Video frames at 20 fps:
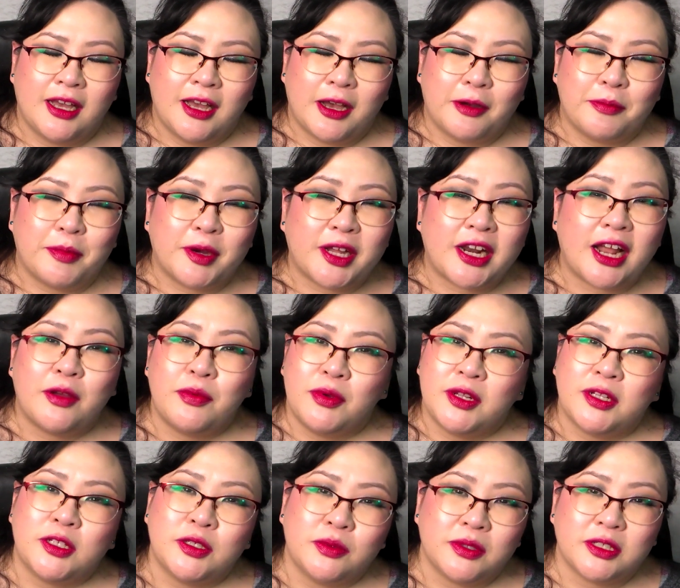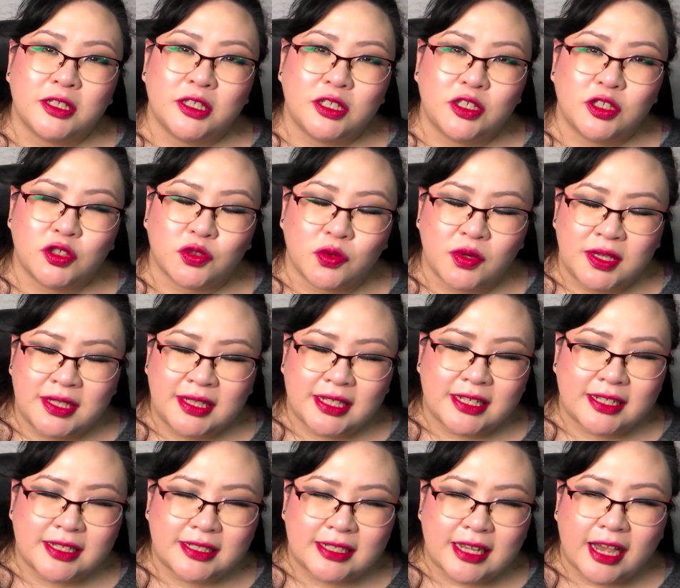But I really, really enjoyed
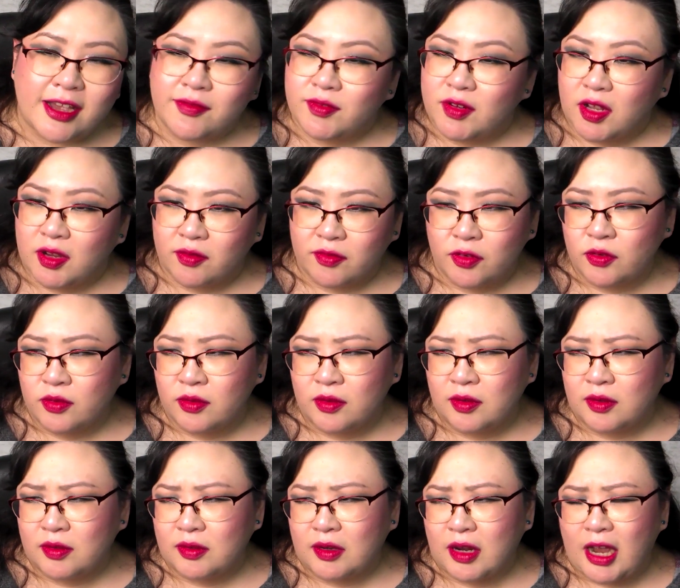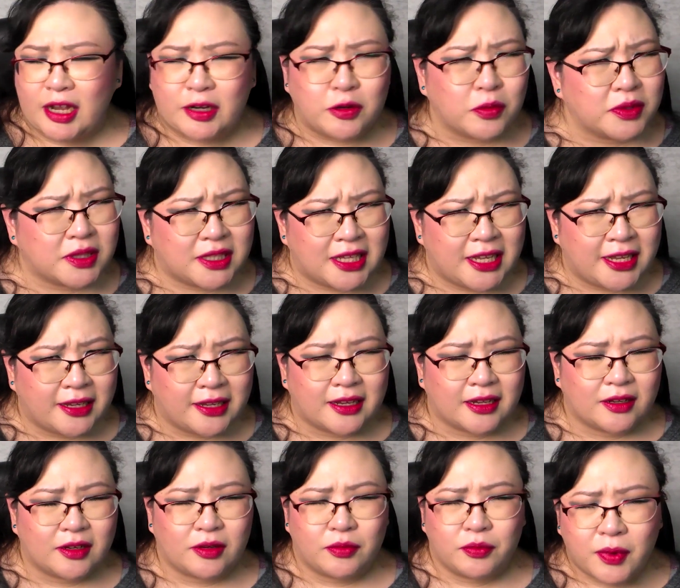this. I've never, I don't think,
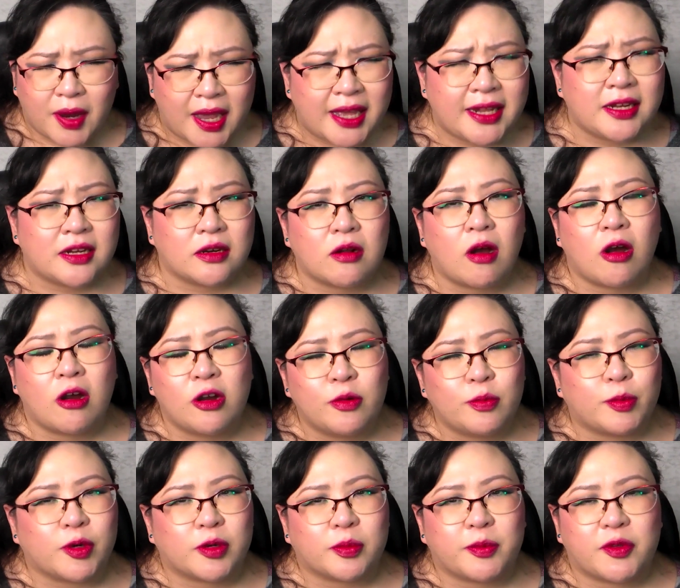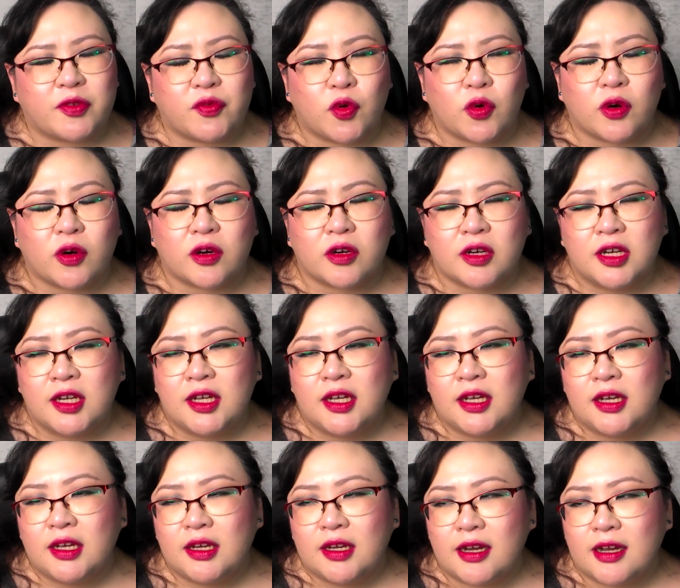read an art book before.
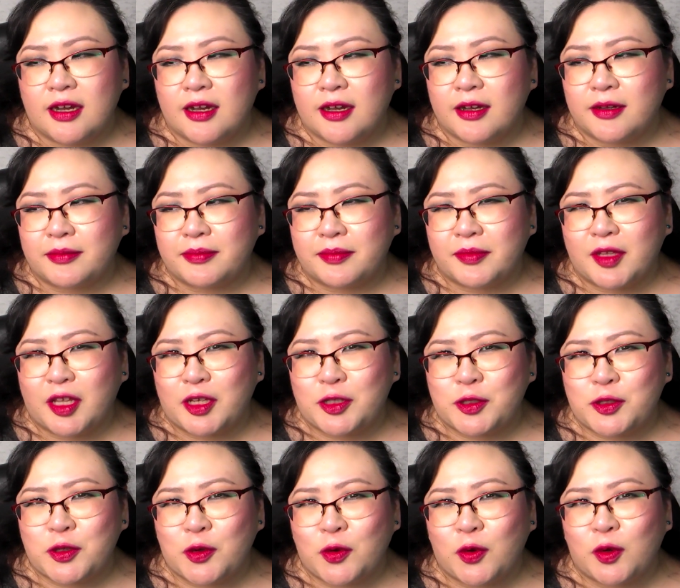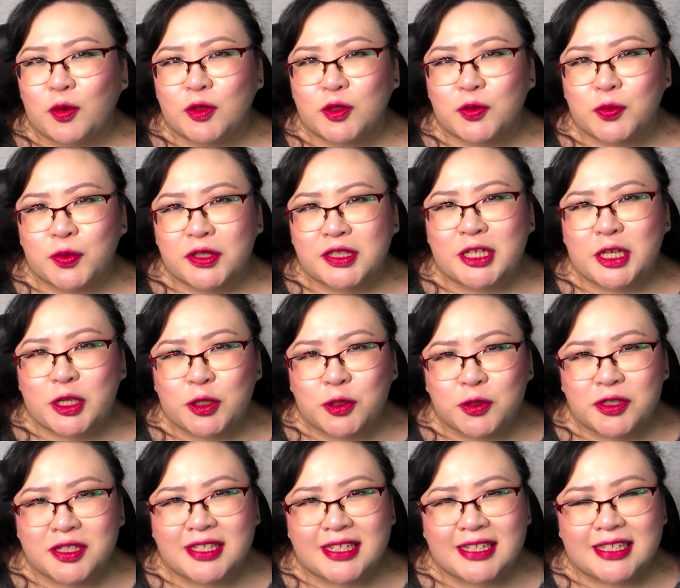Um, and so it was really
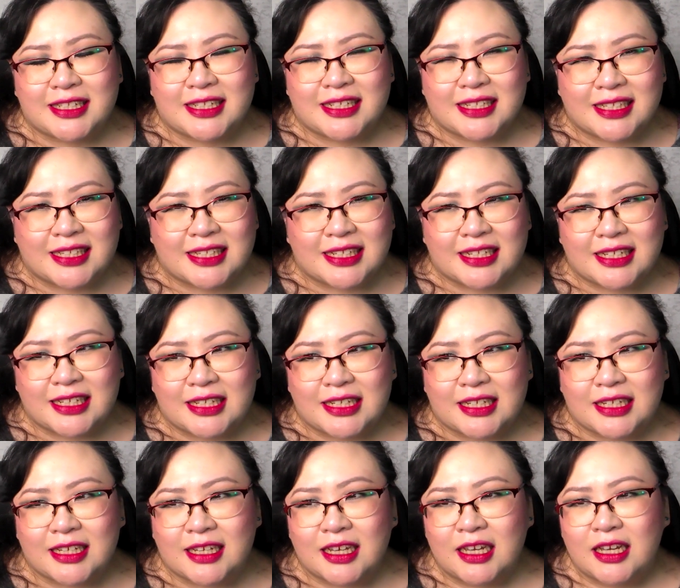interesting to see